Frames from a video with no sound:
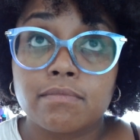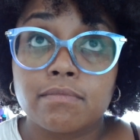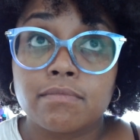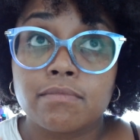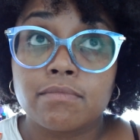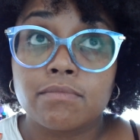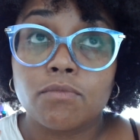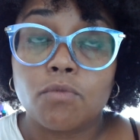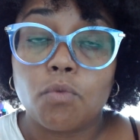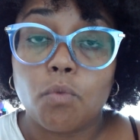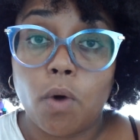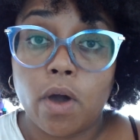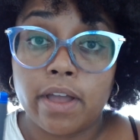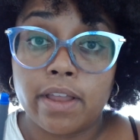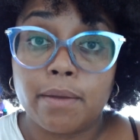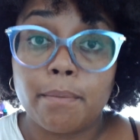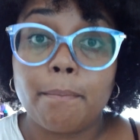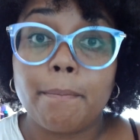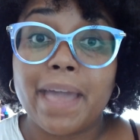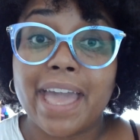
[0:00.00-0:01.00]
one,
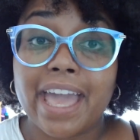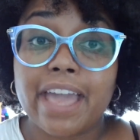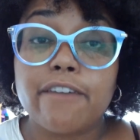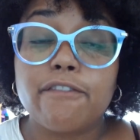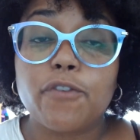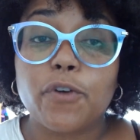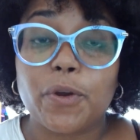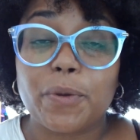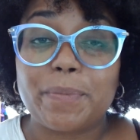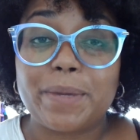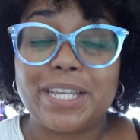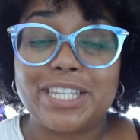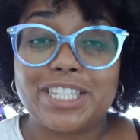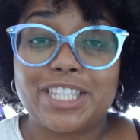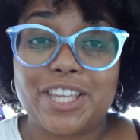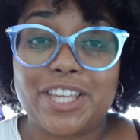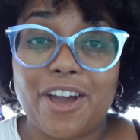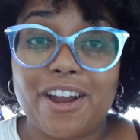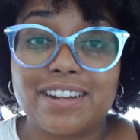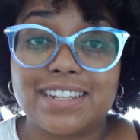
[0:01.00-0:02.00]
pay for a
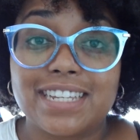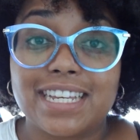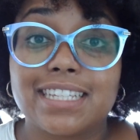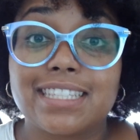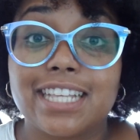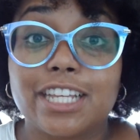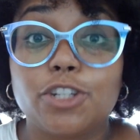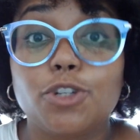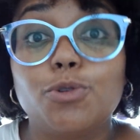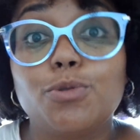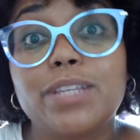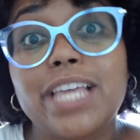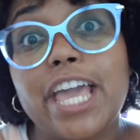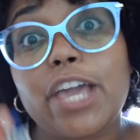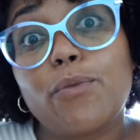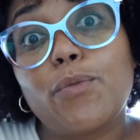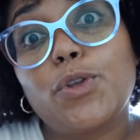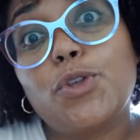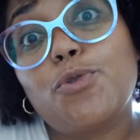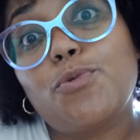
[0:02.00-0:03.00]
PCR test that you take
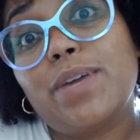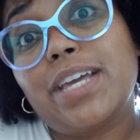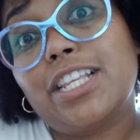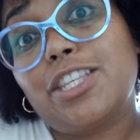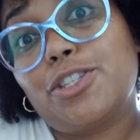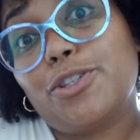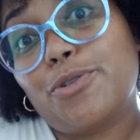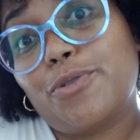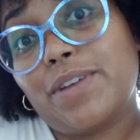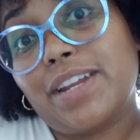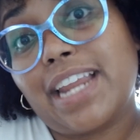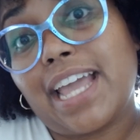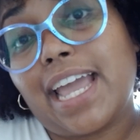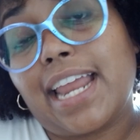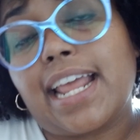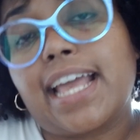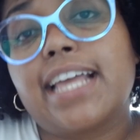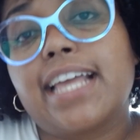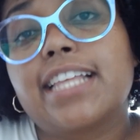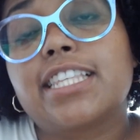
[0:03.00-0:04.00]
when you get to Grenada.
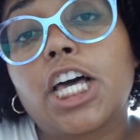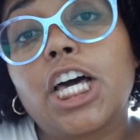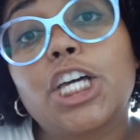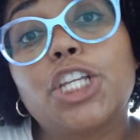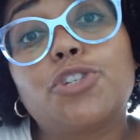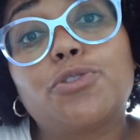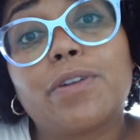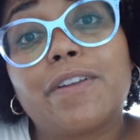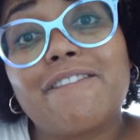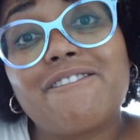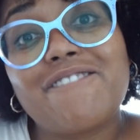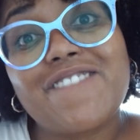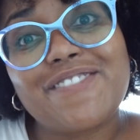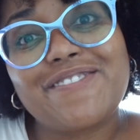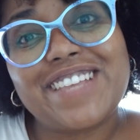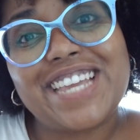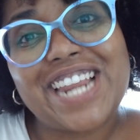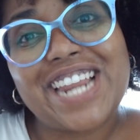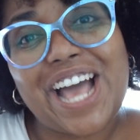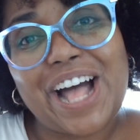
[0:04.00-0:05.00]
It's
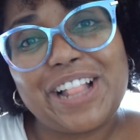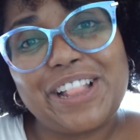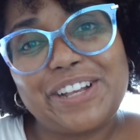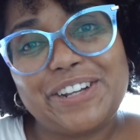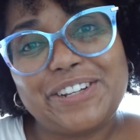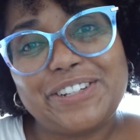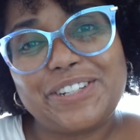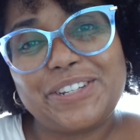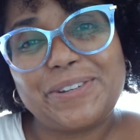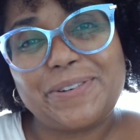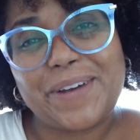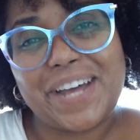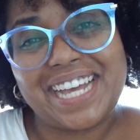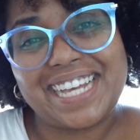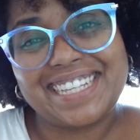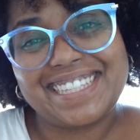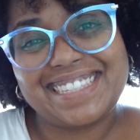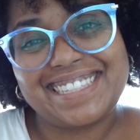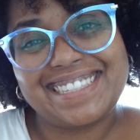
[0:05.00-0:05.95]
$150 US.